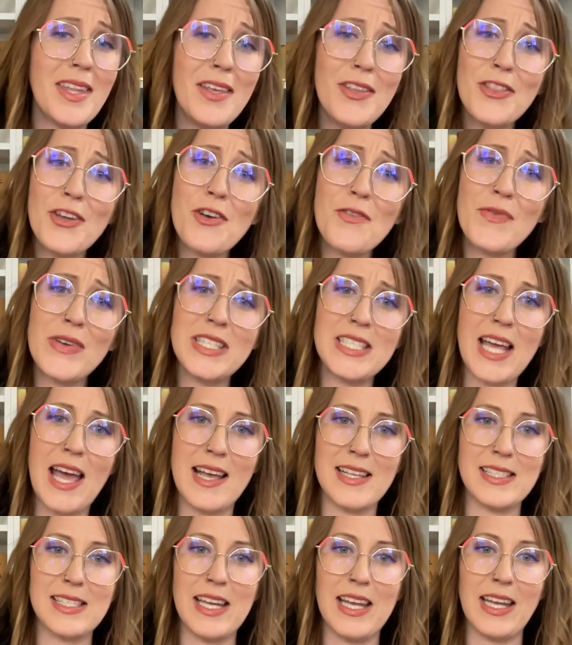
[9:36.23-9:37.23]
They're
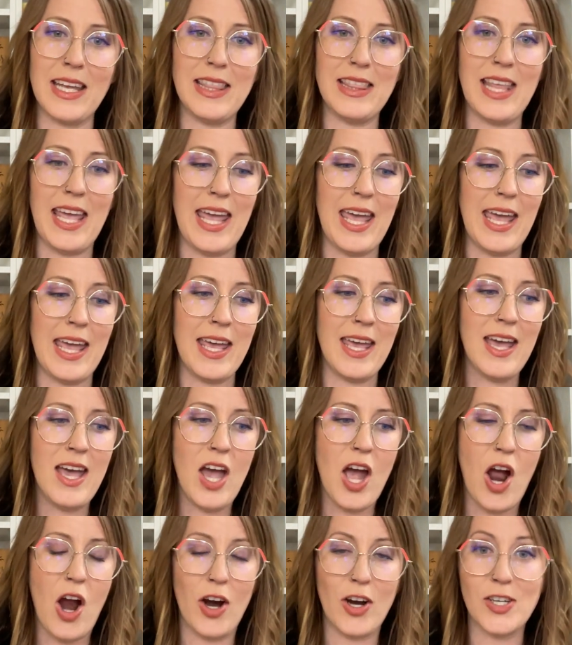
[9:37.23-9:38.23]
fantastic. They
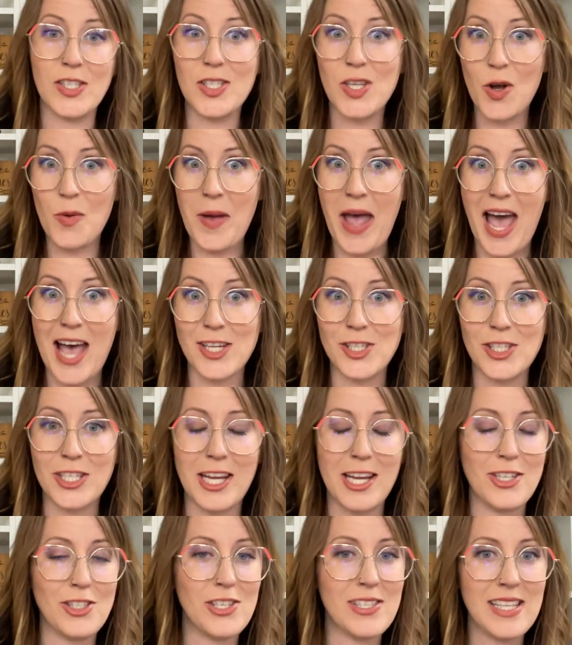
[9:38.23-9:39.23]
are so
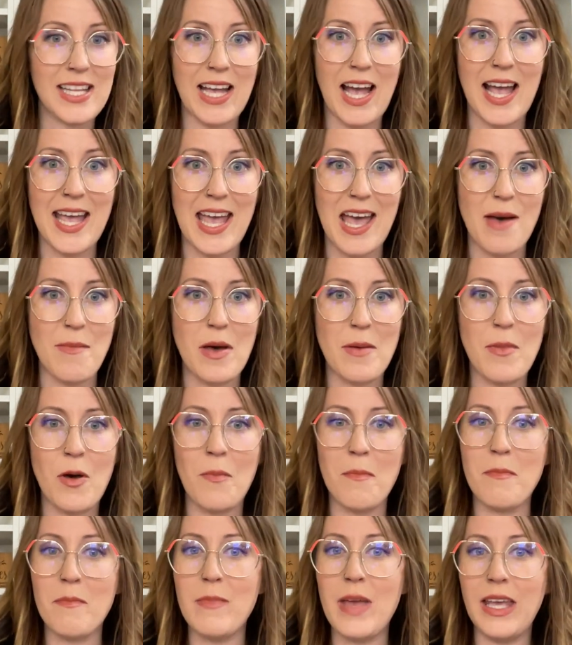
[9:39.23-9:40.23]
passionate, just like I am, about
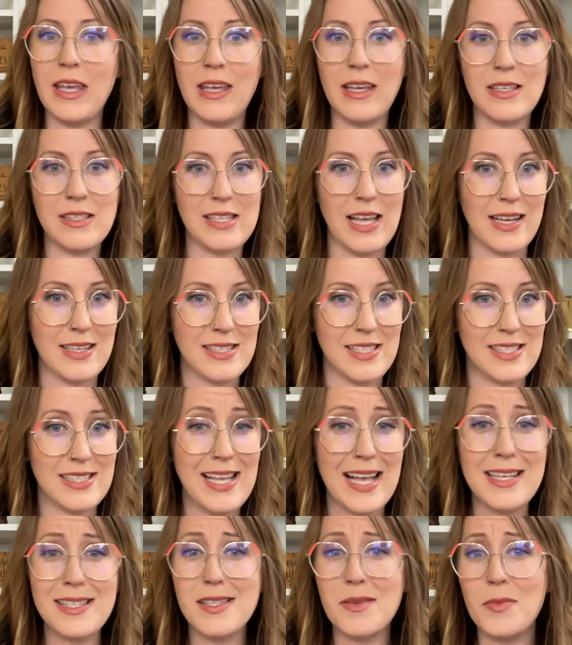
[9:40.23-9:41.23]
making sex
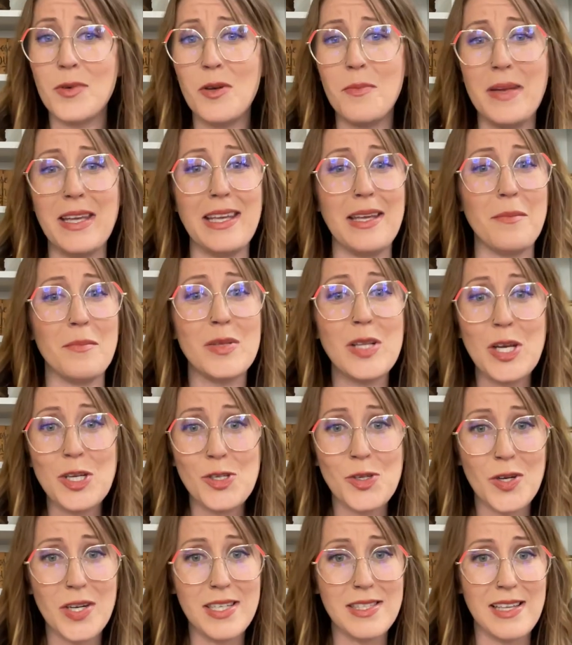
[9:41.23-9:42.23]
accessible, making
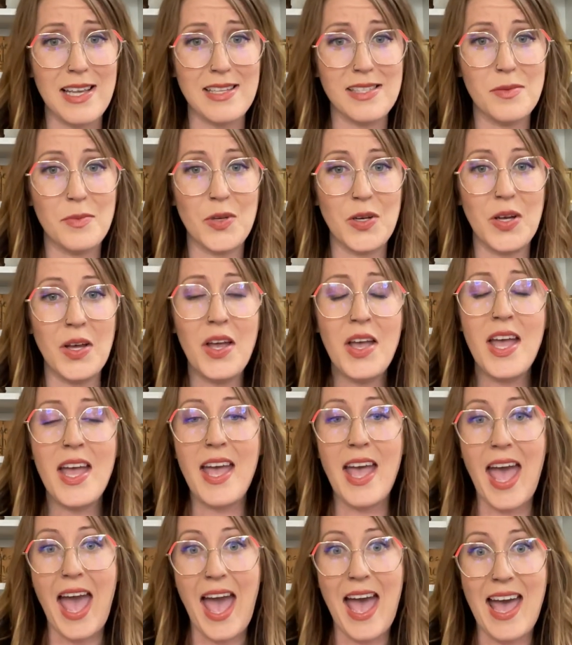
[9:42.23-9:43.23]
pleasure accessible,
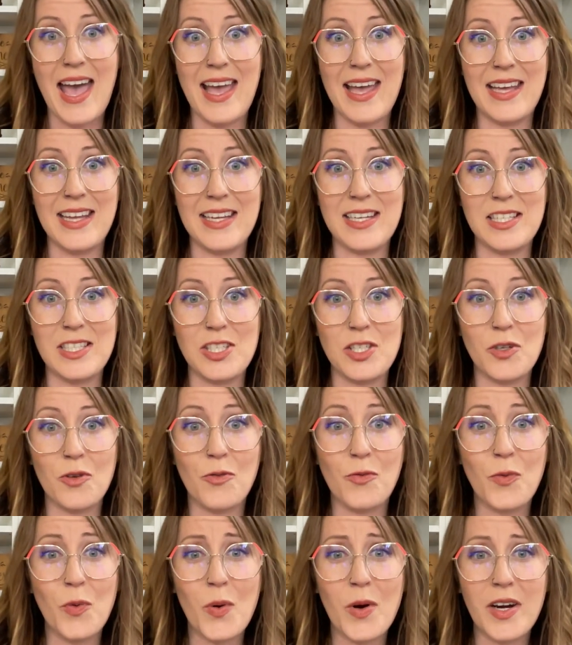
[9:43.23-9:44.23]
and
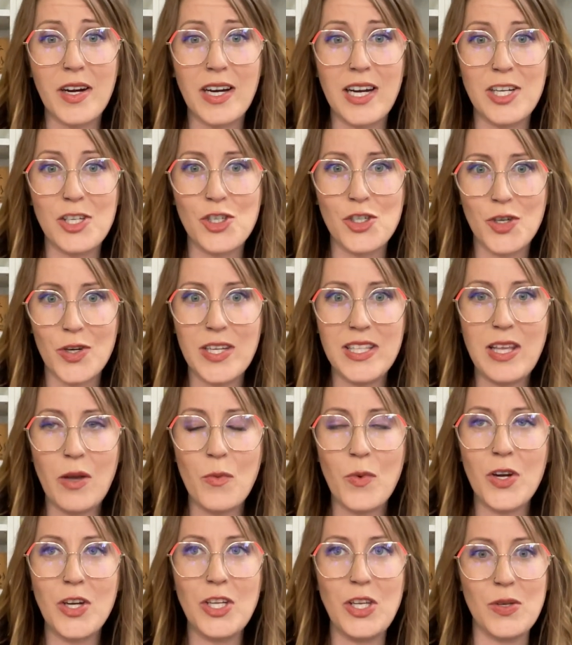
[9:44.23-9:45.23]
for ensuring that
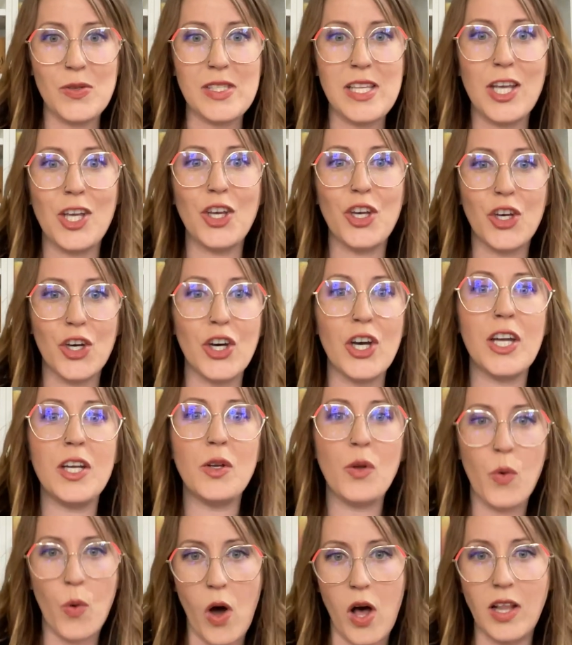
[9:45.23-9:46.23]
we're using good
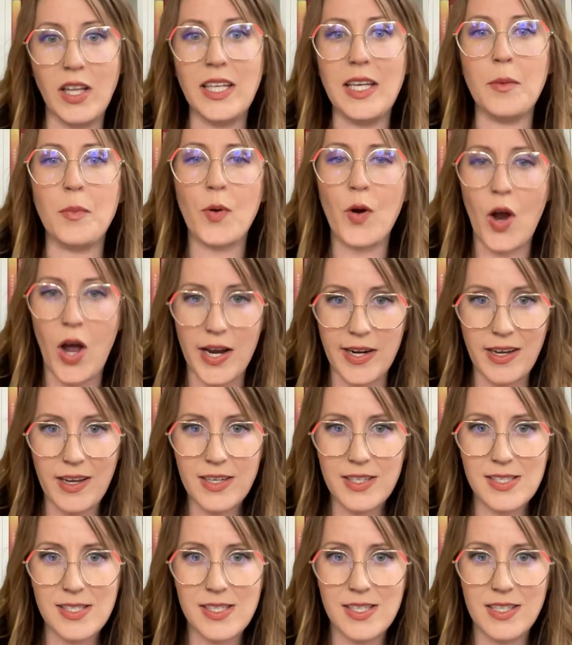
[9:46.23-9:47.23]
quality
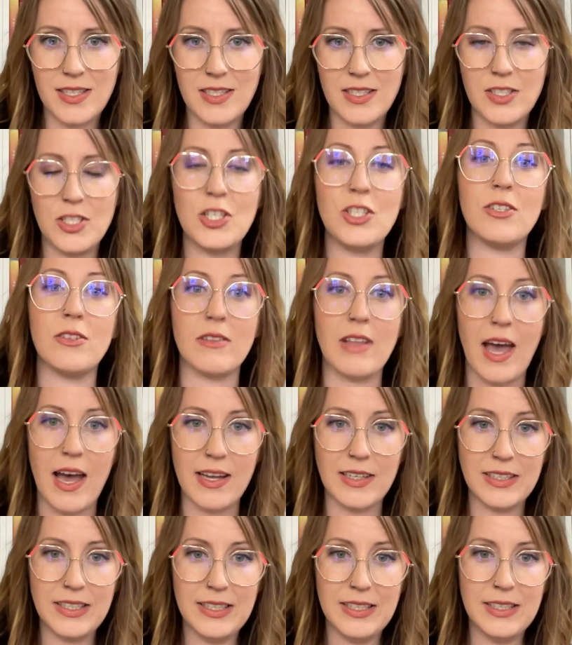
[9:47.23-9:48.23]
products to do that.
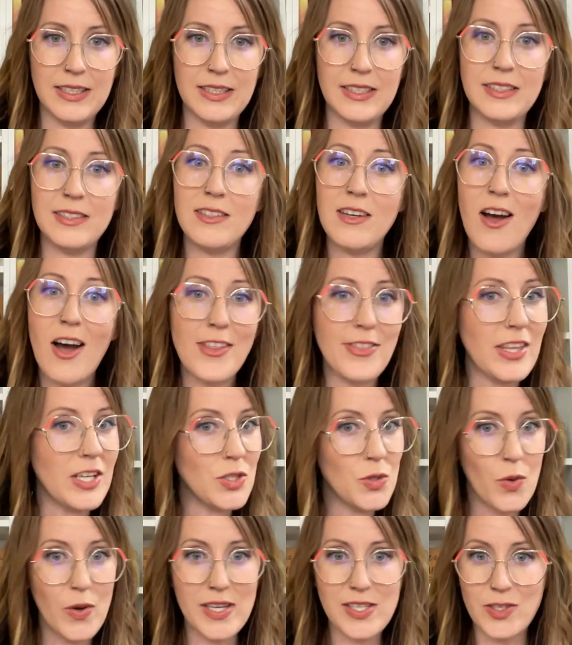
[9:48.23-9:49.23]
Not that
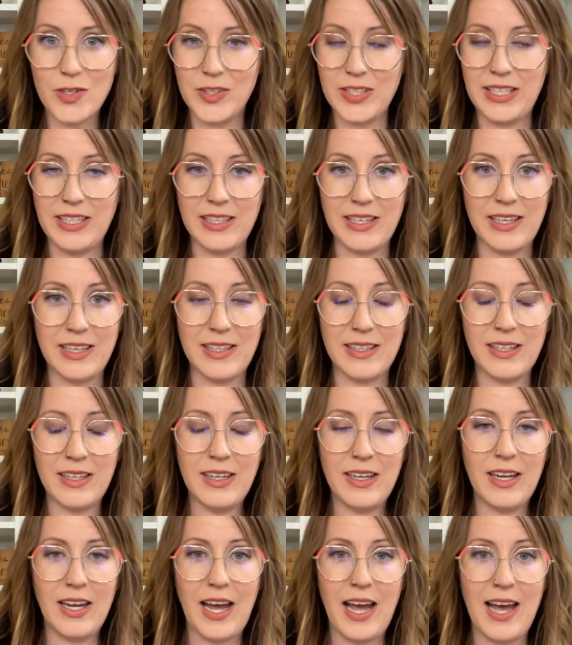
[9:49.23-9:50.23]
toys are needed.
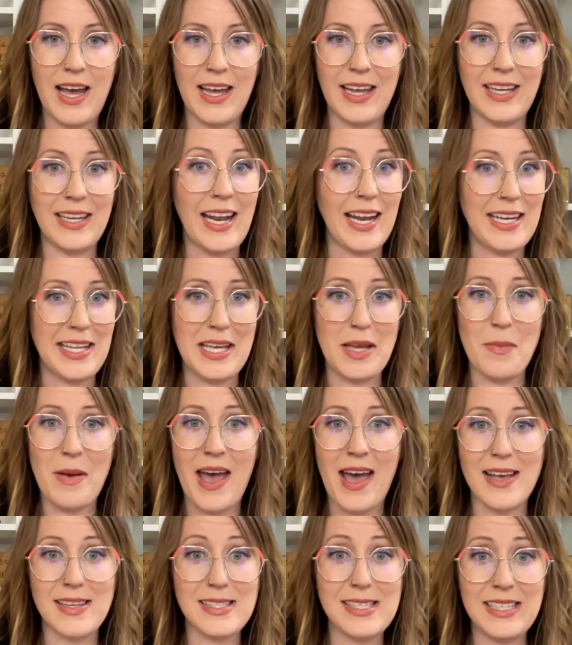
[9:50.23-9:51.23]
in any
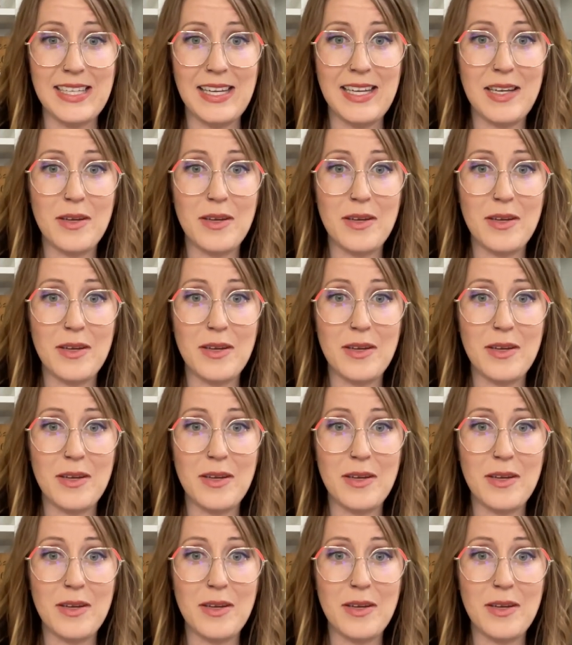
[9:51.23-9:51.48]
capacity,